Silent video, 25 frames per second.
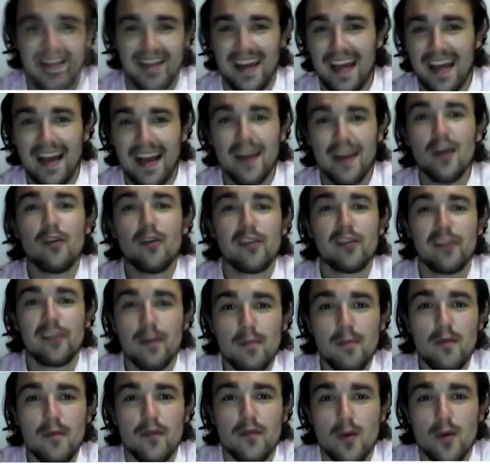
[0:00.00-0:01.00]
And I know
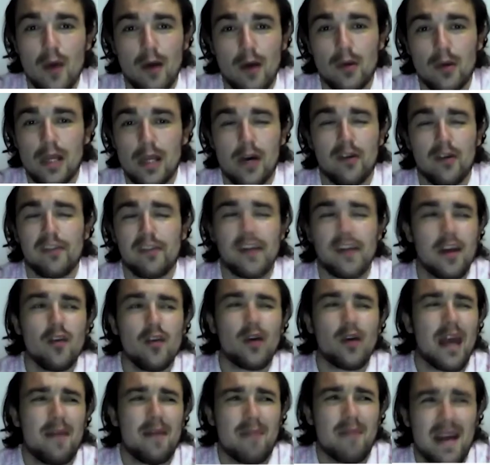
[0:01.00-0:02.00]
some of you out there are saying,
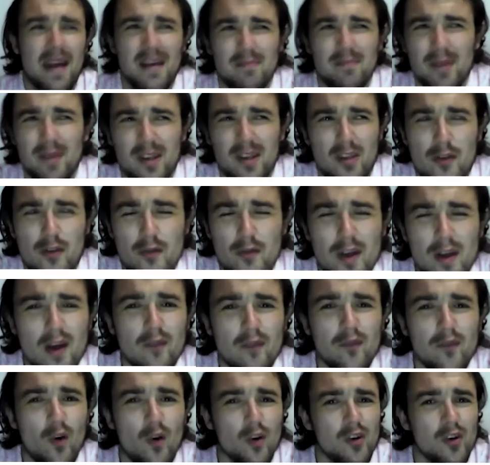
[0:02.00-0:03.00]
okay Mike, but
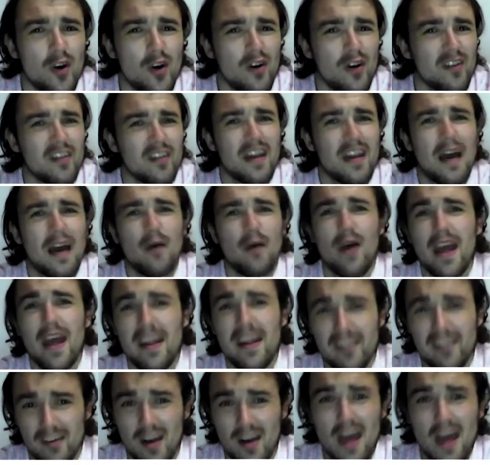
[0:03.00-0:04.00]
$3 or $4 an hour
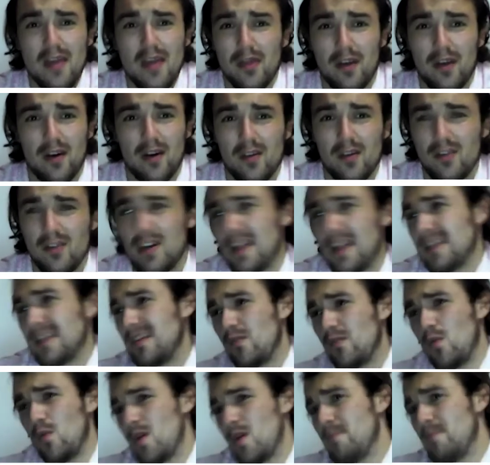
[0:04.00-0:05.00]
is unethical. I
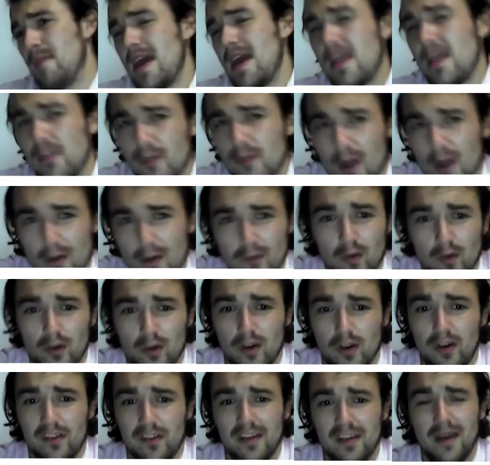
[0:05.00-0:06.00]
don't want to pay $3 or
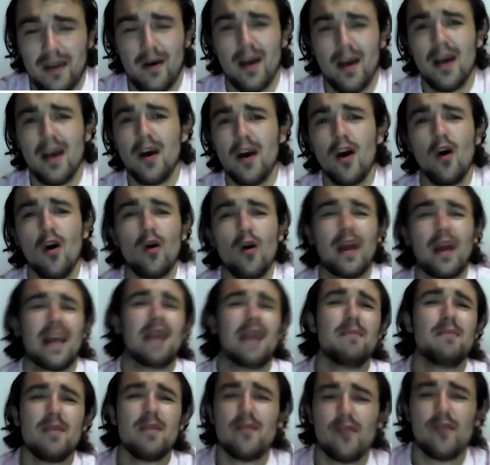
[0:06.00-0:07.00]
$4 an hour. Okay,
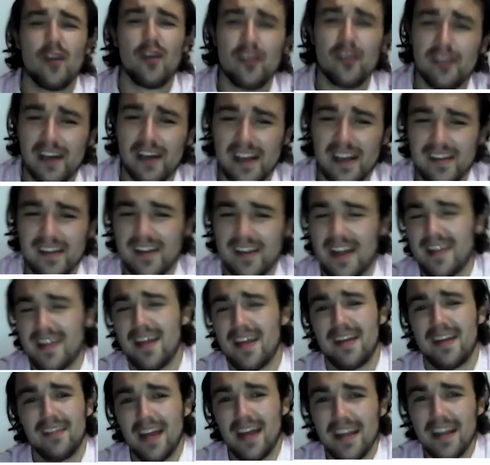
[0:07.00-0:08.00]
let me firstly say
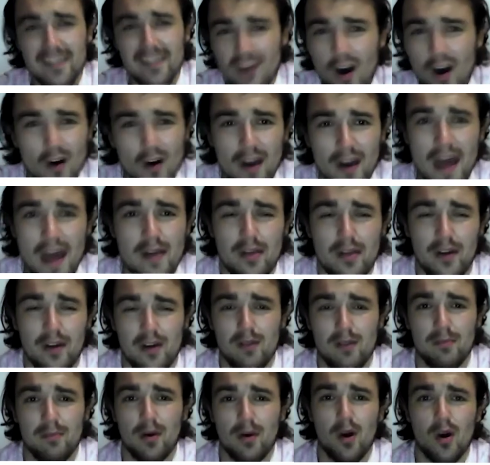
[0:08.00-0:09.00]
this. It's not
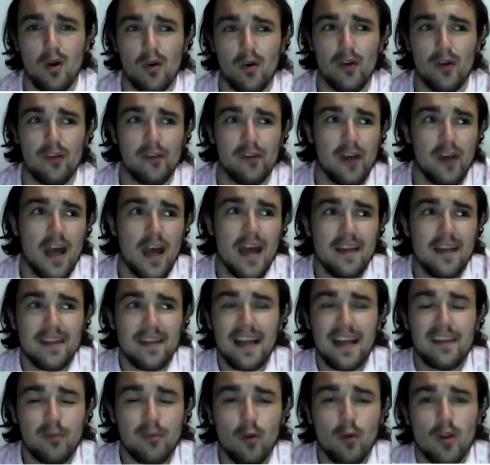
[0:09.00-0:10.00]
unethical because
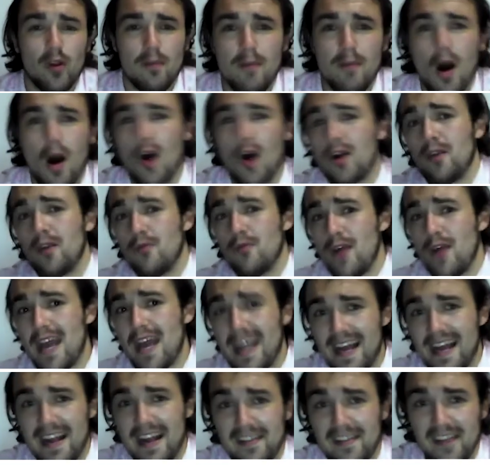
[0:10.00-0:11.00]
that's what the market
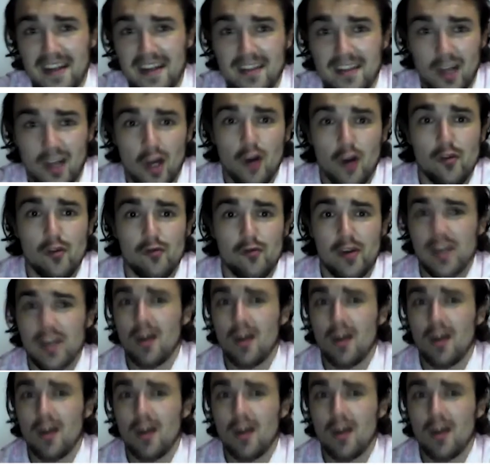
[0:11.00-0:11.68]
rate is in the country.